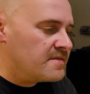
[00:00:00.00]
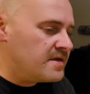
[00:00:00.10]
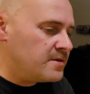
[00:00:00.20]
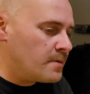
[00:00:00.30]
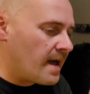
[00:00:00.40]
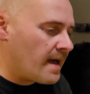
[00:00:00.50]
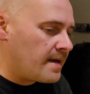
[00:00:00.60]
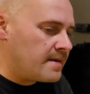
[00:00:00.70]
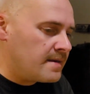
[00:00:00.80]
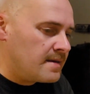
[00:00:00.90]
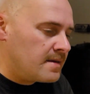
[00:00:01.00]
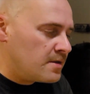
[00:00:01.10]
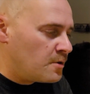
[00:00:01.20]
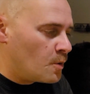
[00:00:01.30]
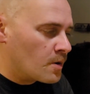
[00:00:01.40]
Then you add
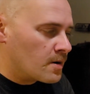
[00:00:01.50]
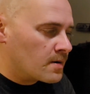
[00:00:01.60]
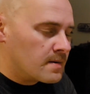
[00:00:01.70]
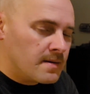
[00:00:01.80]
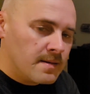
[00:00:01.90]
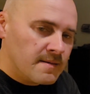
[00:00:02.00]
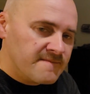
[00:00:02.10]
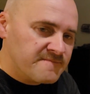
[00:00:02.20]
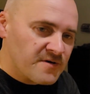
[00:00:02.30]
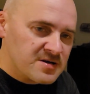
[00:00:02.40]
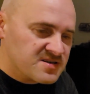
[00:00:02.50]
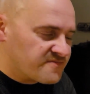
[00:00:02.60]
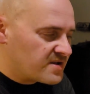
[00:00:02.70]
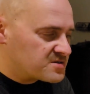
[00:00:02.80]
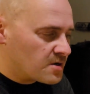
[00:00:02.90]
your fresh
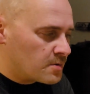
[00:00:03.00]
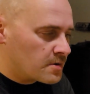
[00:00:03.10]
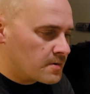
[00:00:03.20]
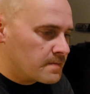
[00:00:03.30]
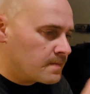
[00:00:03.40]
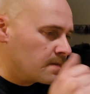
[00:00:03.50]
fish odor,